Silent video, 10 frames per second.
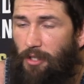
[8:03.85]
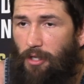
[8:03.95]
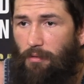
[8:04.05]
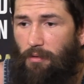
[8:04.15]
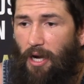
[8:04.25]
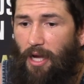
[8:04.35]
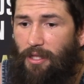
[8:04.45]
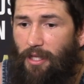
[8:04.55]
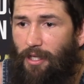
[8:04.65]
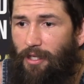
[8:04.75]
You know, I
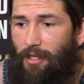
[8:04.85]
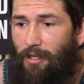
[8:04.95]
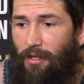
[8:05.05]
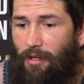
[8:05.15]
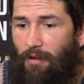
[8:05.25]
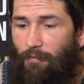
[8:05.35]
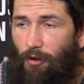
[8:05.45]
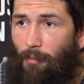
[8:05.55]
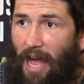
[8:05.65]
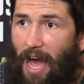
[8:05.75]
think
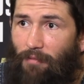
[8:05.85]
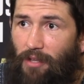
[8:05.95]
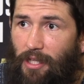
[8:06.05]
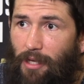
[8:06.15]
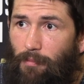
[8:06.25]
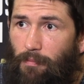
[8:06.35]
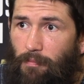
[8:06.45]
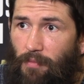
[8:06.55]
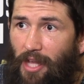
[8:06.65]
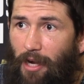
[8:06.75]
from having them
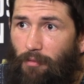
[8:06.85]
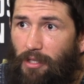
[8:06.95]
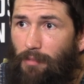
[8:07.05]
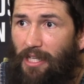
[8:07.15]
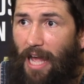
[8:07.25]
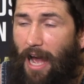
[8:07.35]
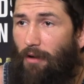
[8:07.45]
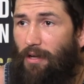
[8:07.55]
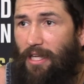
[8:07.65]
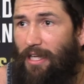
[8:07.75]
there with me
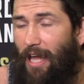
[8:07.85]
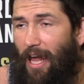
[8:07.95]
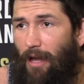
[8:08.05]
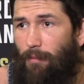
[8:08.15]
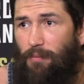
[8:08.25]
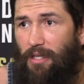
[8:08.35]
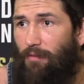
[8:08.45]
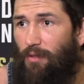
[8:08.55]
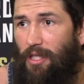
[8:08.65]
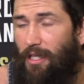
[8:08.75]
now and in camp and
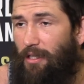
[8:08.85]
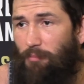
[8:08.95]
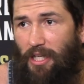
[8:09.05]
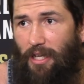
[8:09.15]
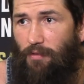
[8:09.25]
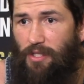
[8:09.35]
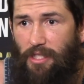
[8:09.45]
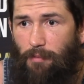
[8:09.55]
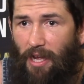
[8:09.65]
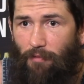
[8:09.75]
everything and being able to
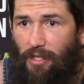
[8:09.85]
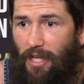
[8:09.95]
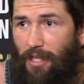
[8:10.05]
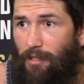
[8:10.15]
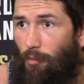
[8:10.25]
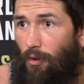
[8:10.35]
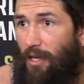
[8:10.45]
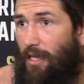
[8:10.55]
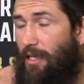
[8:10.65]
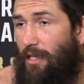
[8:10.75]
see them every day in the
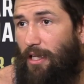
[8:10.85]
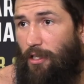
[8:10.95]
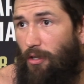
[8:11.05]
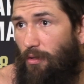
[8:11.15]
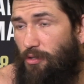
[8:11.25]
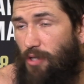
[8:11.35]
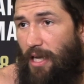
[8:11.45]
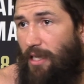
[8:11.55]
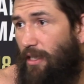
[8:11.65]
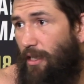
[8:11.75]
morning and then go to
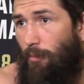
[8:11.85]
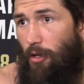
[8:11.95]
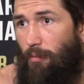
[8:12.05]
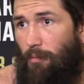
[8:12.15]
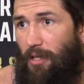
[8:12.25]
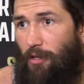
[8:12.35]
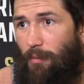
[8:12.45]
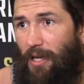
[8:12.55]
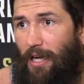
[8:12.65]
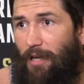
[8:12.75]
train and come home and be
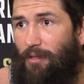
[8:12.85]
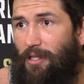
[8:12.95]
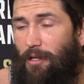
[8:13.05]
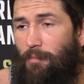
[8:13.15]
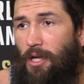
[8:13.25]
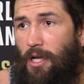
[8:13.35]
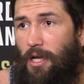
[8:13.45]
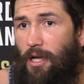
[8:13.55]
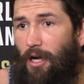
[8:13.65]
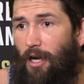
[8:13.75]
home at night with them
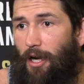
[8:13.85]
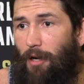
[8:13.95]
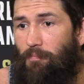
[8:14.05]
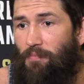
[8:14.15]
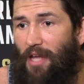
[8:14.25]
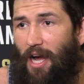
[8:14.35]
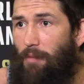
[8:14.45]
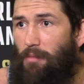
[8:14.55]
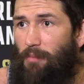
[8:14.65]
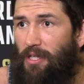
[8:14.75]
um,
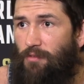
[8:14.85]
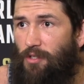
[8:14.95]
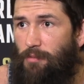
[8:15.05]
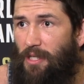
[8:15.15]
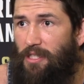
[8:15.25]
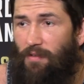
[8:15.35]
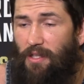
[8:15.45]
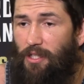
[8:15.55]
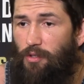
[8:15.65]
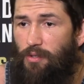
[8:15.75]
i'm the best version of myself i
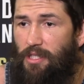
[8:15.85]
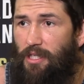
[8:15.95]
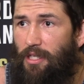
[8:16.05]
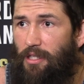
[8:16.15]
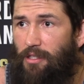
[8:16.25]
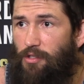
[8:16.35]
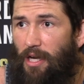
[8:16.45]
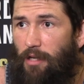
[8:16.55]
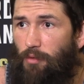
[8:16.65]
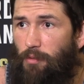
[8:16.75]
think you see it in the
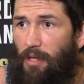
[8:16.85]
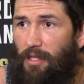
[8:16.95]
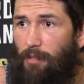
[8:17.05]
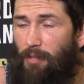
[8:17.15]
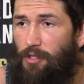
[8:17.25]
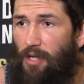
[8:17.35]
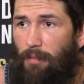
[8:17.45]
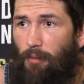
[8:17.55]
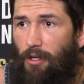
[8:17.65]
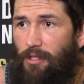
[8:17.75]
training room i think my
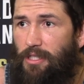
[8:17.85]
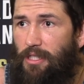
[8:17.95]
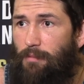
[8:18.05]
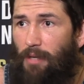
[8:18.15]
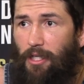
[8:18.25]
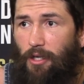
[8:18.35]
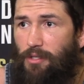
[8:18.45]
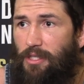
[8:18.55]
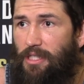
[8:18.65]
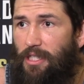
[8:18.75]
training partners see it my
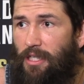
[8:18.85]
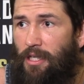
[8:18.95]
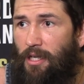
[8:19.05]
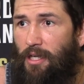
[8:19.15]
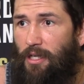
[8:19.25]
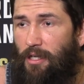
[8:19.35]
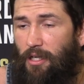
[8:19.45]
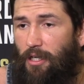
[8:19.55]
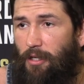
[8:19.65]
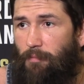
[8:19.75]
coaches see it
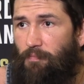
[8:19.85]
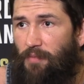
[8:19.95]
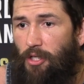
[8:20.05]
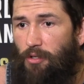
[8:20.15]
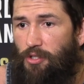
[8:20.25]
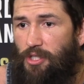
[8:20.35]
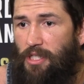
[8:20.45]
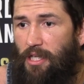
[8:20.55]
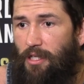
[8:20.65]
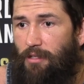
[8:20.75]
um, you know you're
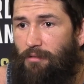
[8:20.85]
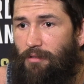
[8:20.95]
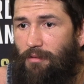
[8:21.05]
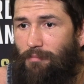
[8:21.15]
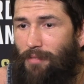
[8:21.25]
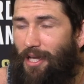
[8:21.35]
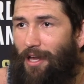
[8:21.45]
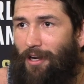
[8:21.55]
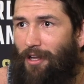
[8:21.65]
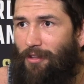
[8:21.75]
just getting me
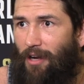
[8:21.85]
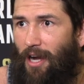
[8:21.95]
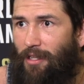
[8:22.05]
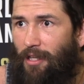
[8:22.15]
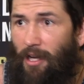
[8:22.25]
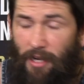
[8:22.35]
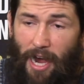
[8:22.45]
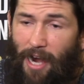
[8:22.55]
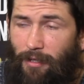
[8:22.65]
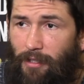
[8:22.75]
at another high at a
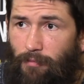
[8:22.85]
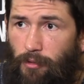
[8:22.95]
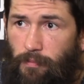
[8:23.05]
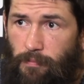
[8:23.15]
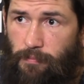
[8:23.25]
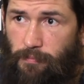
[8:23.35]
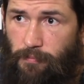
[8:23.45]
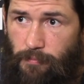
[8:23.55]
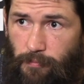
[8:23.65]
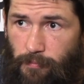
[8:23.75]
higher level
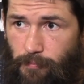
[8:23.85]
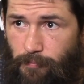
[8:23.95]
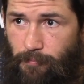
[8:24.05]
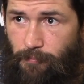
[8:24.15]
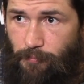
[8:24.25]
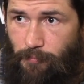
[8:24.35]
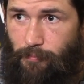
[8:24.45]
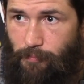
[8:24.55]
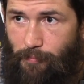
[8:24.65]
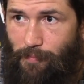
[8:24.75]
welcome to
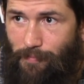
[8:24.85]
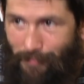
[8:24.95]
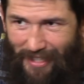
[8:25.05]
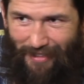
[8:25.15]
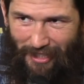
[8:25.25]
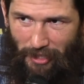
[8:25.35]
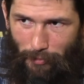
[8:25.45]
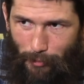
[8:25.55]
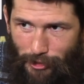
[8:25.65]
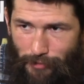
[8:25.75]
london thank you
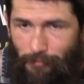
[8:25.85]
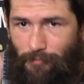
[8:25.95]
very much